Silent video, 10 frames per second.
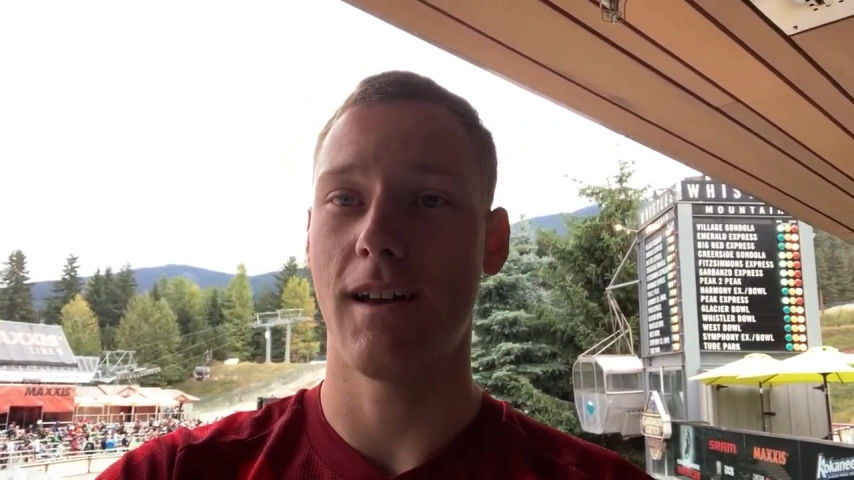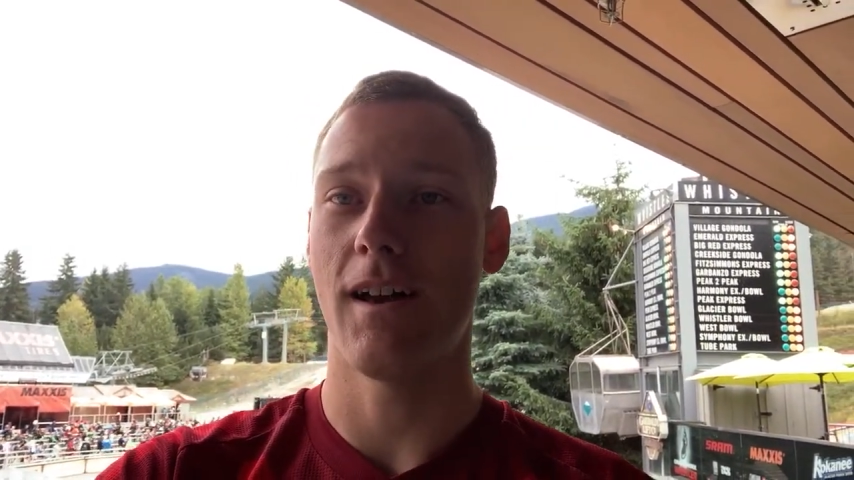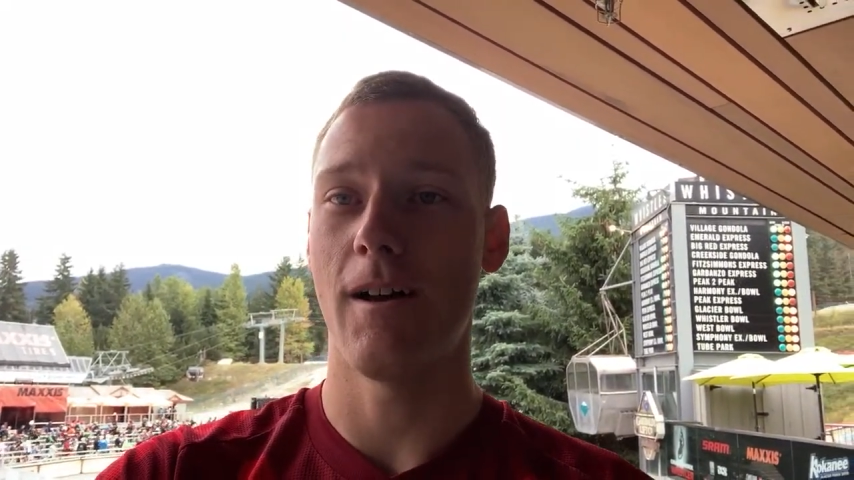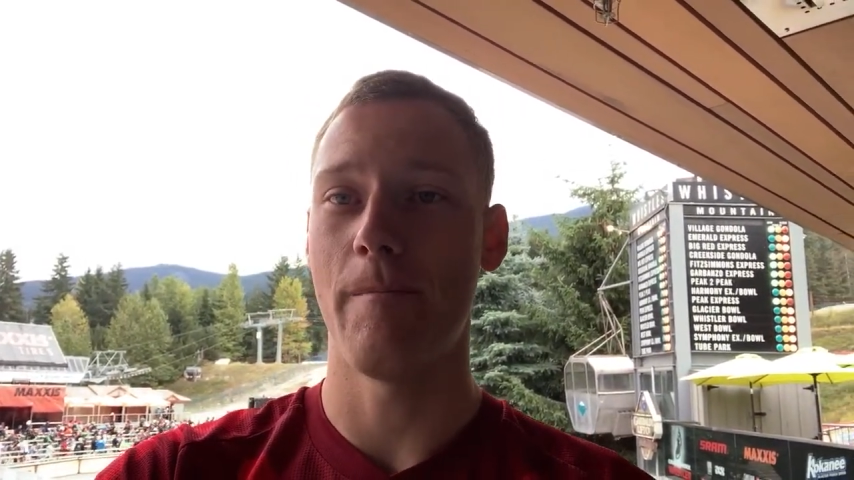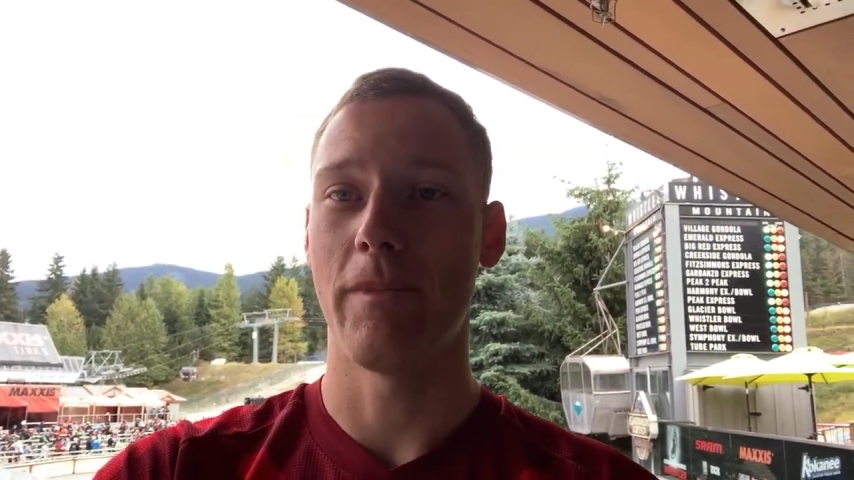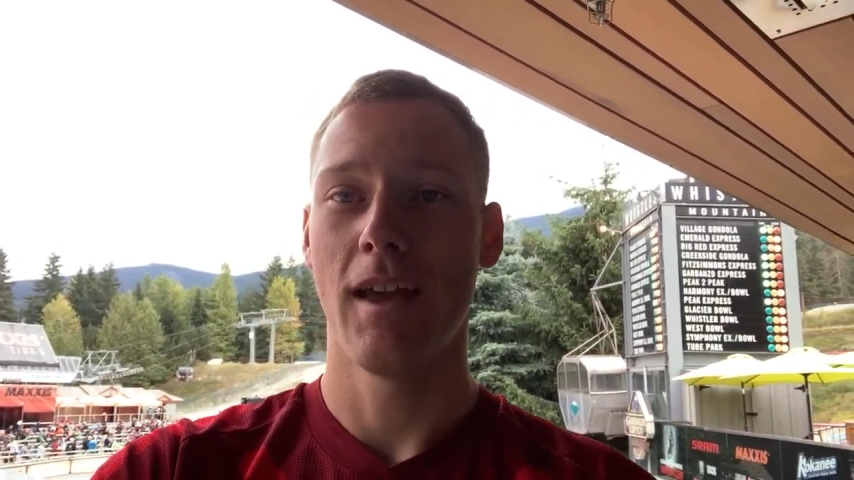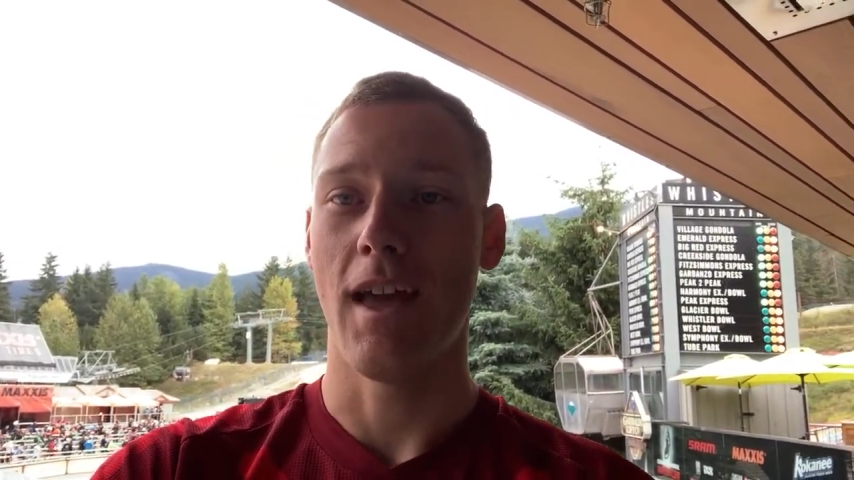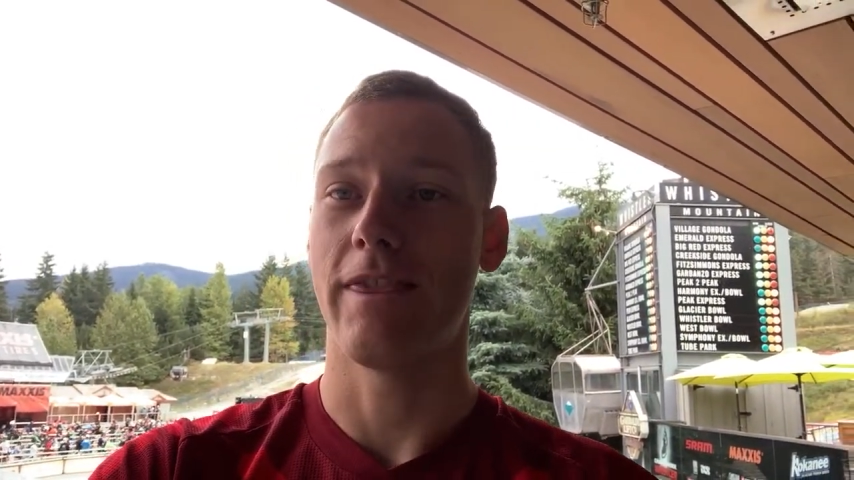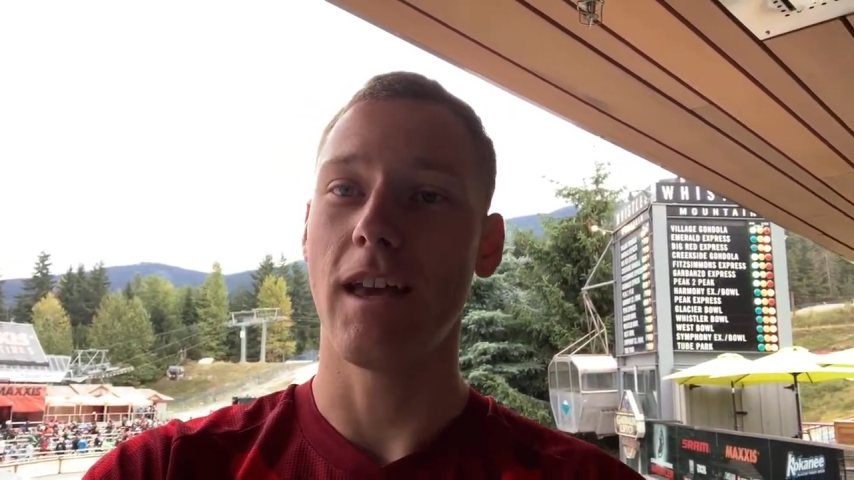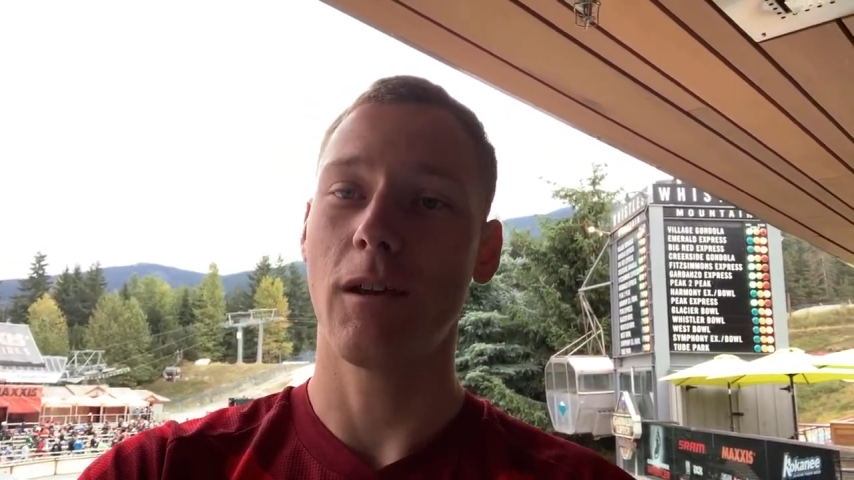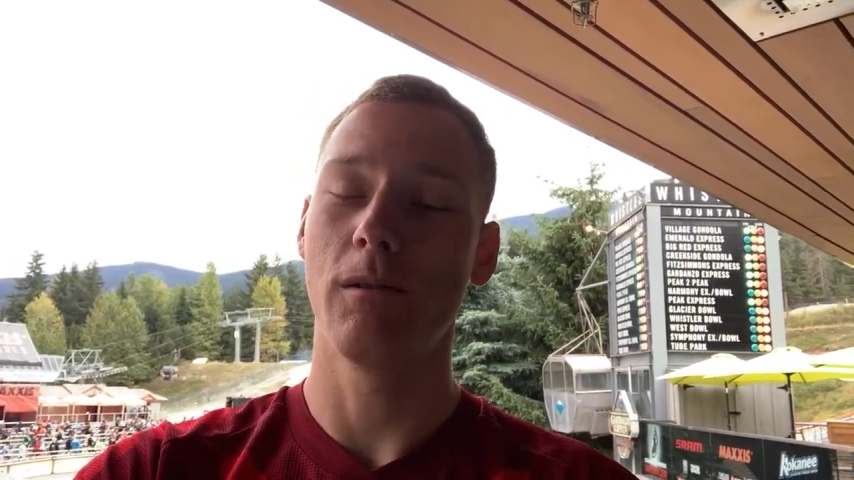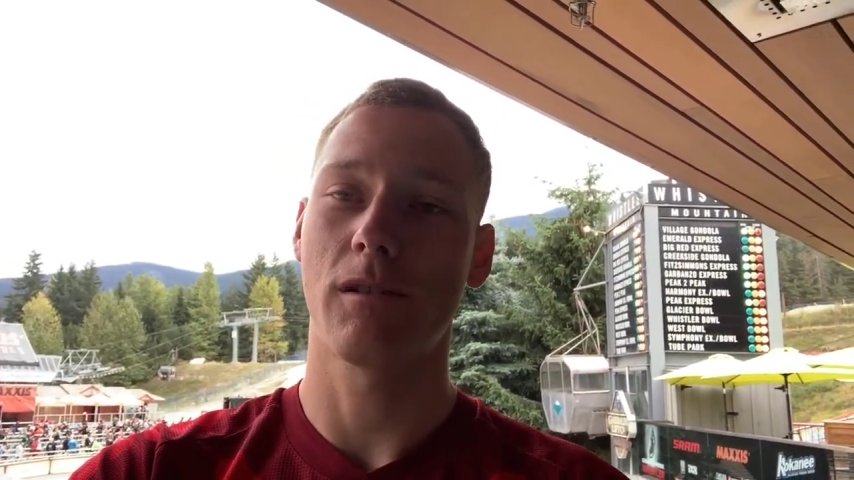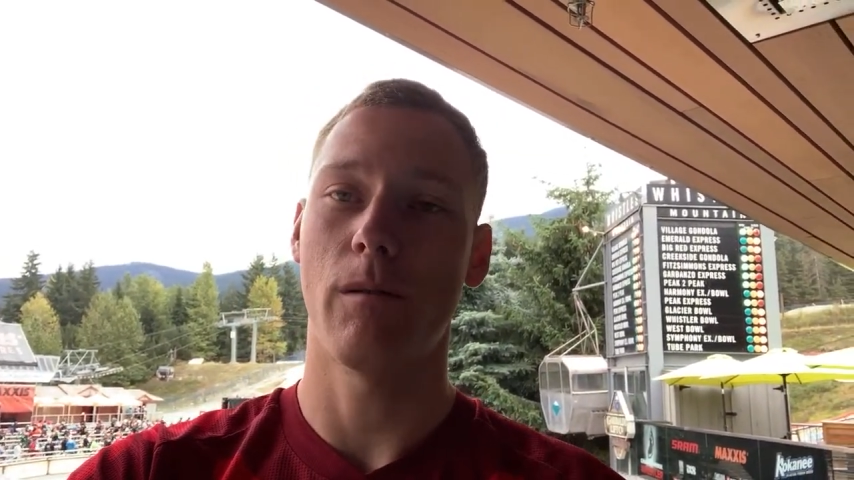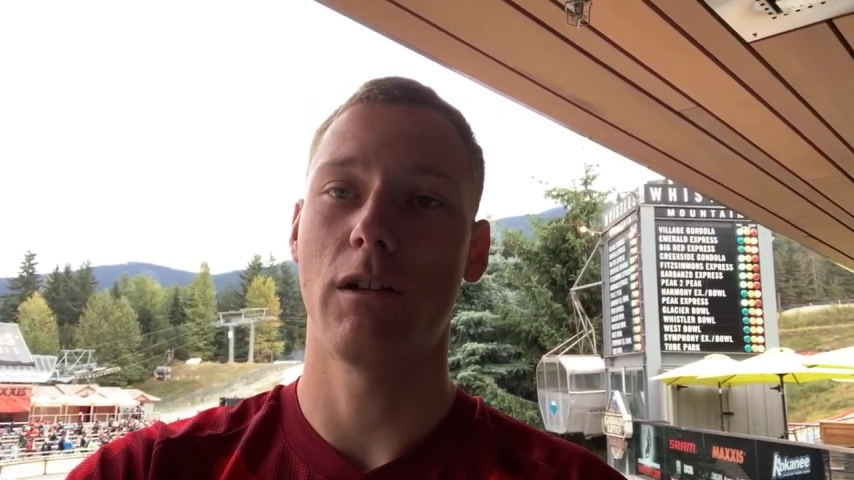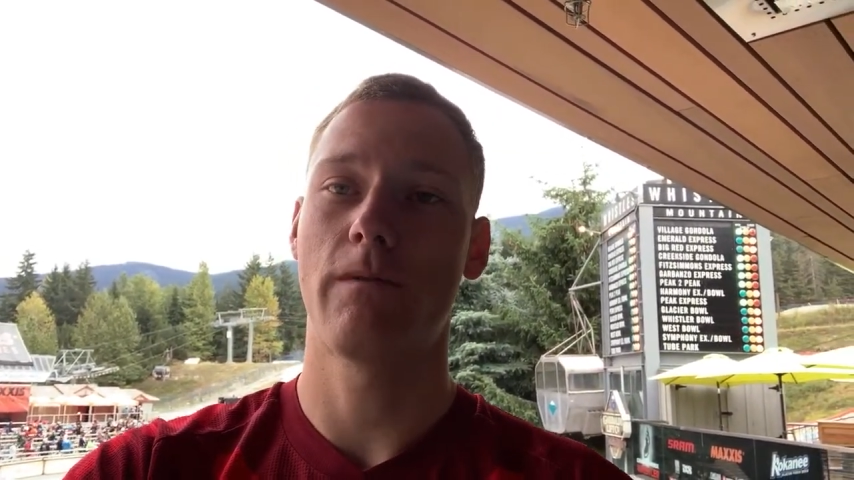And thank you
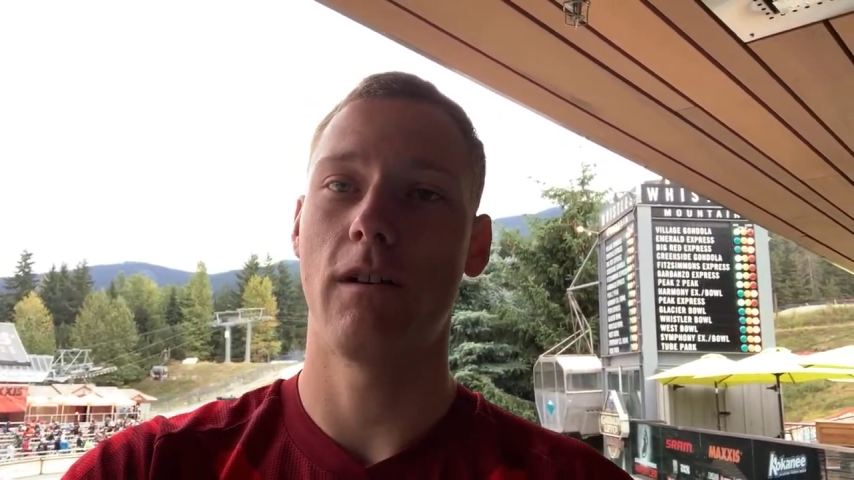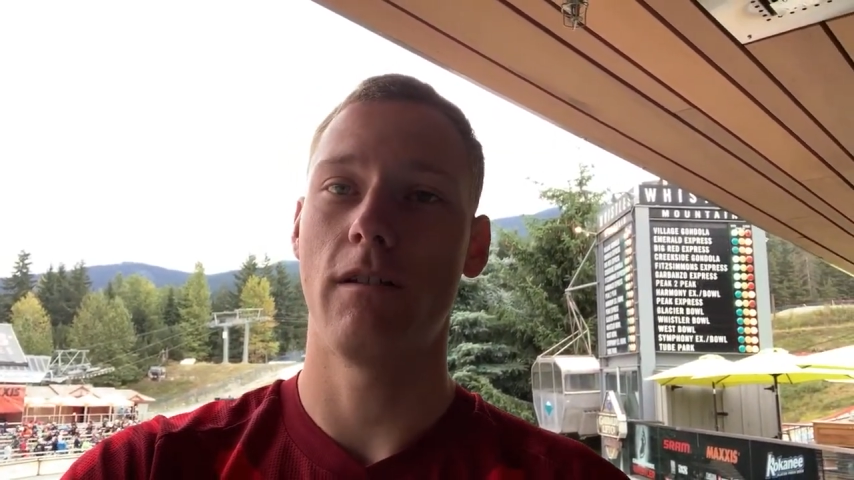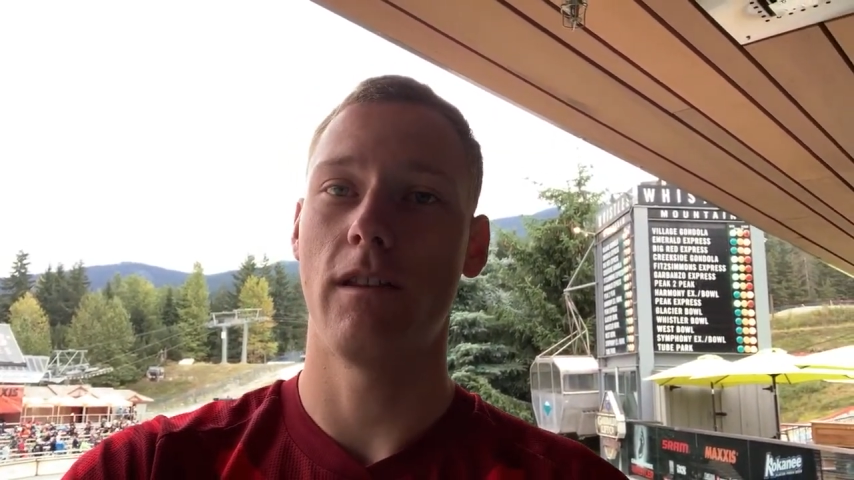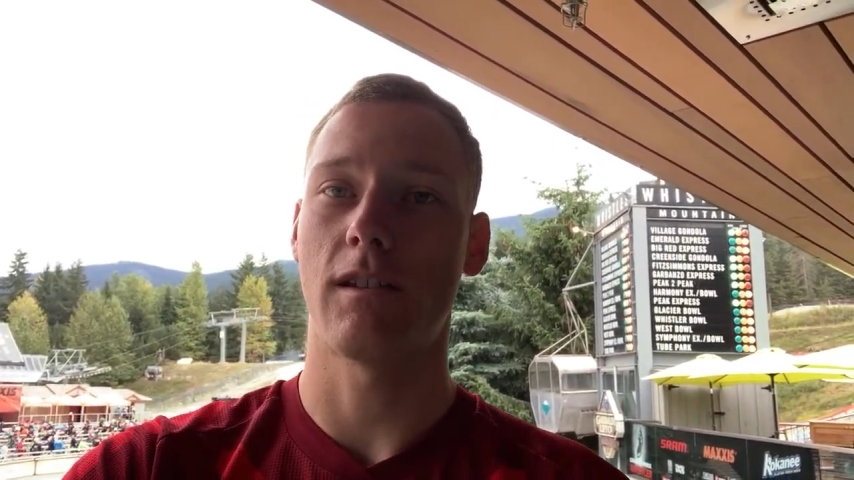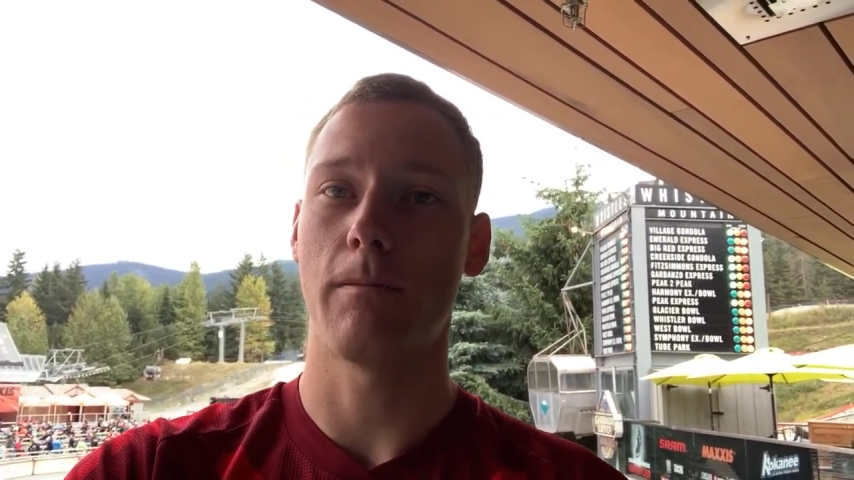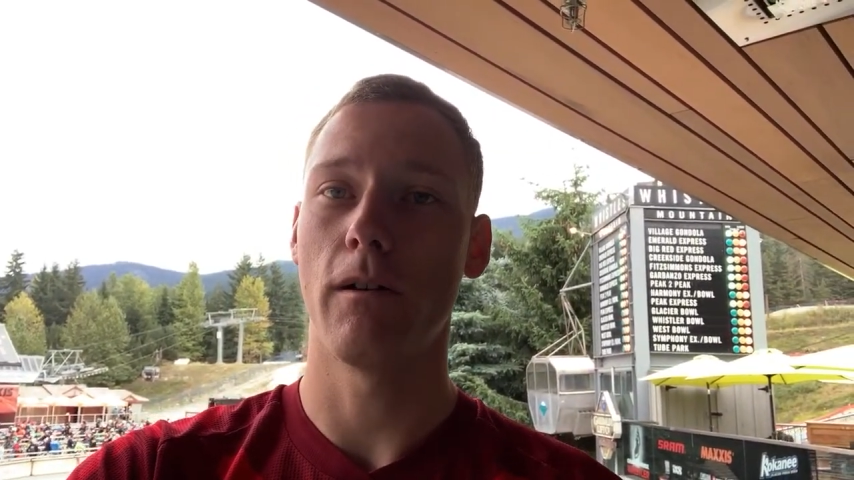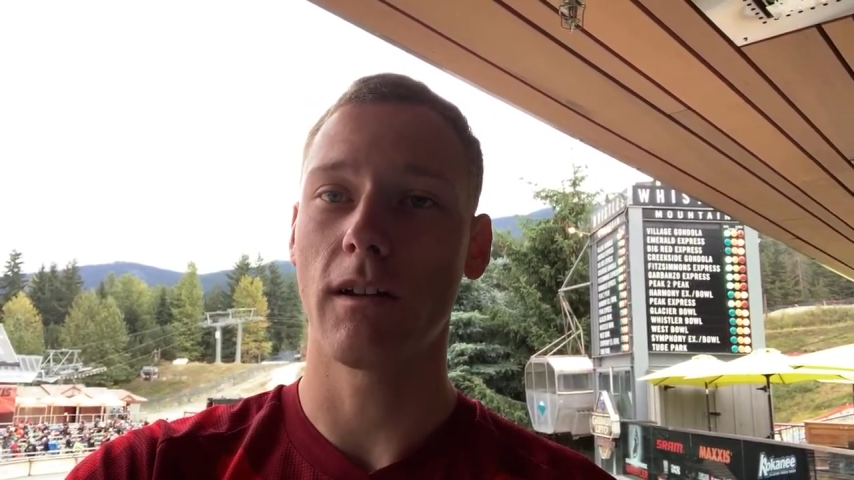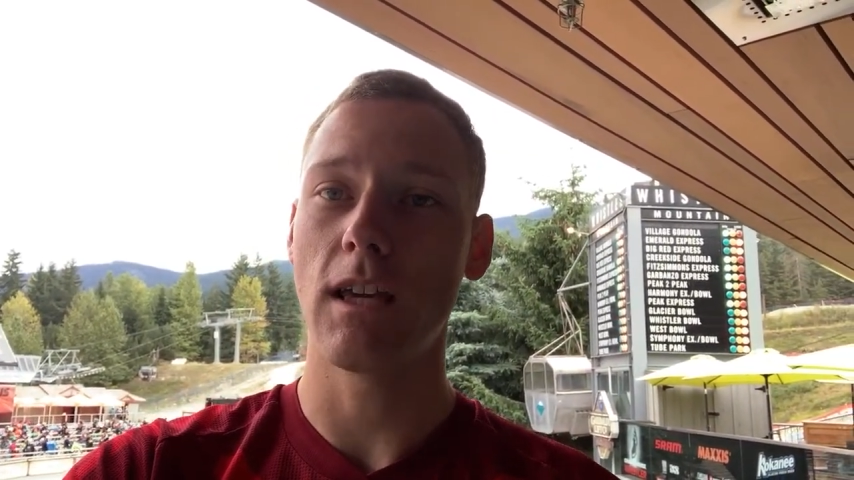so much for the support,